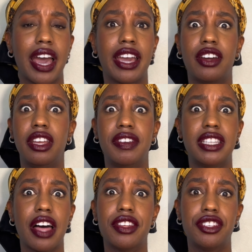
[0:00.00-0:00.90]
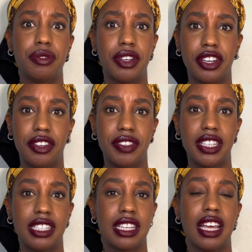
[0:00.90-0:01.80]
I couldn't even tell that you were
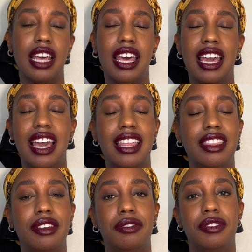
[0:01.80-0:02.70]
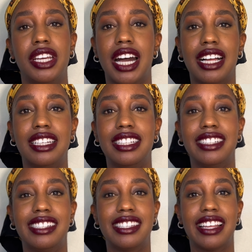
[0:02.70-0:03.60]
nervous. And the reality
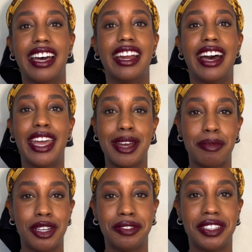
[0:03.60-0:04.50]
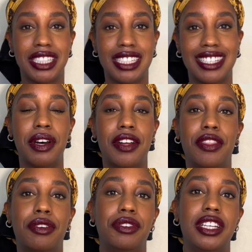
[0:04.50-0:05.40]
is that I am nervous, but
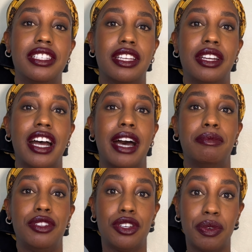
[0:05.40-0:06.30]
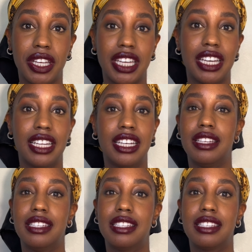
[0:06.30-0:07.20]
the reason I'm doing it
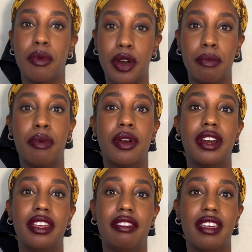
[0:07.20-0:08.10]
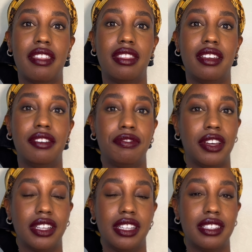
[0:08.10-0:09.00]
is more important than the
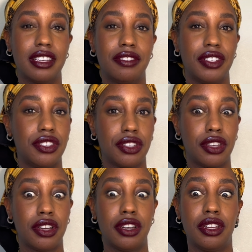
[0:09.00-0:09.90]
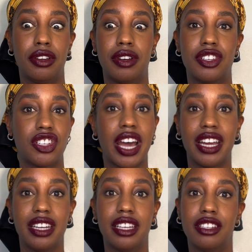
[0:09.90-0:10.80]
feelings of insecurity or
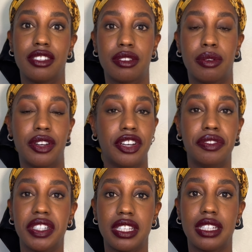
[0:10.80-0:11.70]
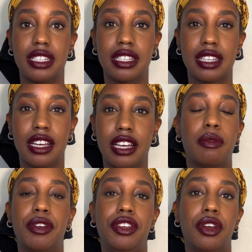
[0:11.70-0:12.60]
shyness or nervousness.
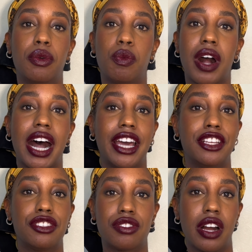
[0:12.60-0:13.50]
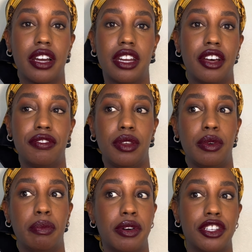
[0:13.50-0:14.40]
When your why is strong enough, you
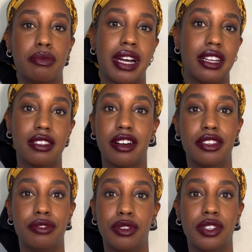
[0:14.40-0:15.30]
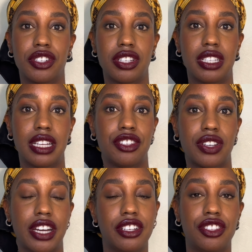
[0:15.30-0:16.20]
will push past all the foolishness that's
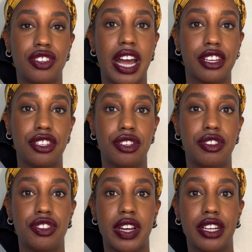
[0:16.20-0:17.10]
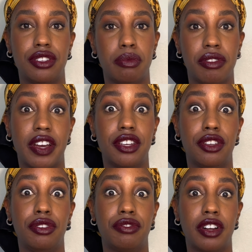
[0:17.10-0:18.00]
trying to distract you and trying to prevent
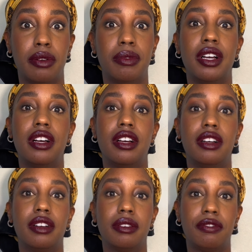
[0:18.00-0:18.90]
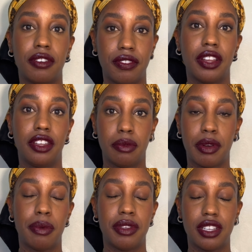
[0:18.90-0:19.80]
you from fulfilling the
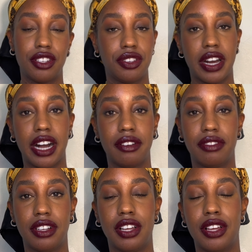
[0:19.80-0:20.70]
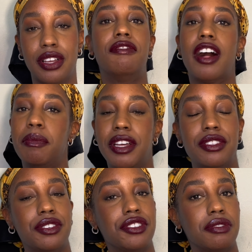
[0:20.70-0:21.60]
purpose that you have. Follow me on
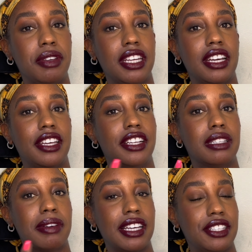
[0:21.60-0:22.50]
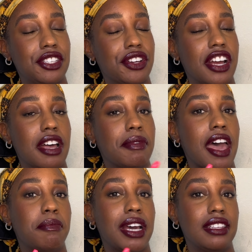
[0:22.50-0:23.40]
social media. Here's my Instagram
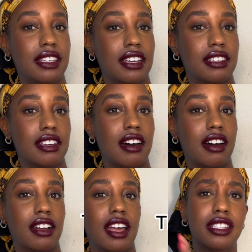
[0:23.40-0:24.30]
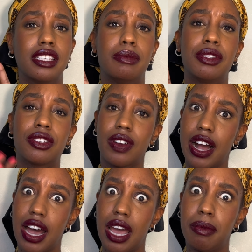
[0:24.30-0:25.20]
and my TikTok.
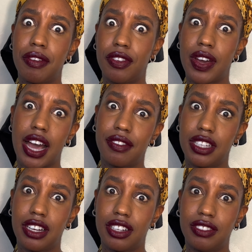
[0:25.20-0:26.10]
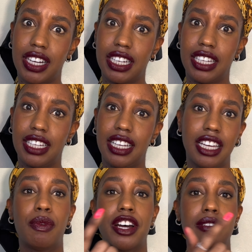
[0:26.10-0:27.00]
Subscribe if you haven't already.
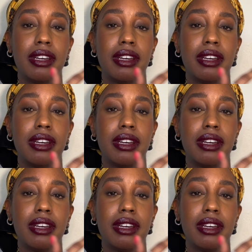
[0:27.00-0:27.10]
Watch my